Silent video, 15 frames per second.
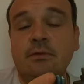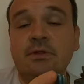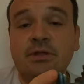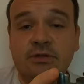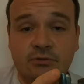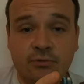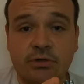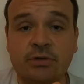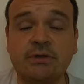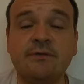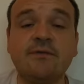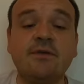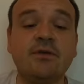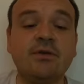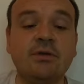
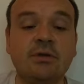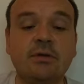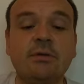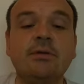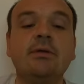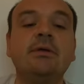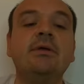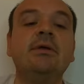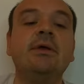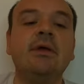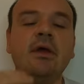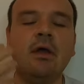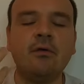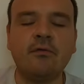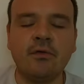literally for
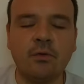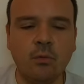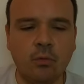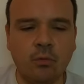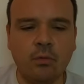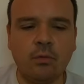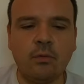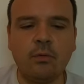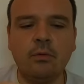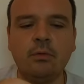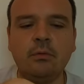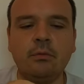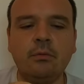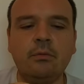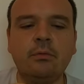every
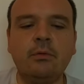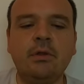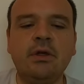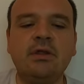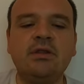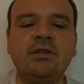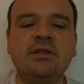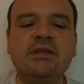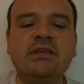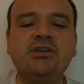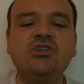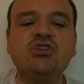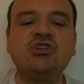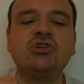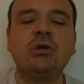and
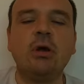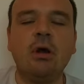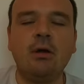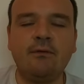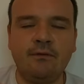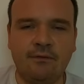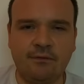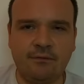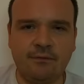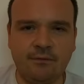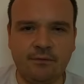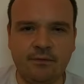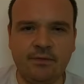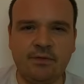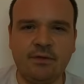each of
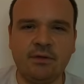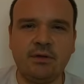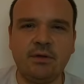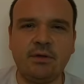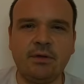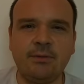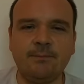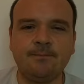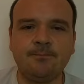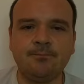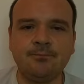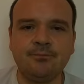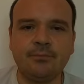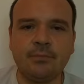the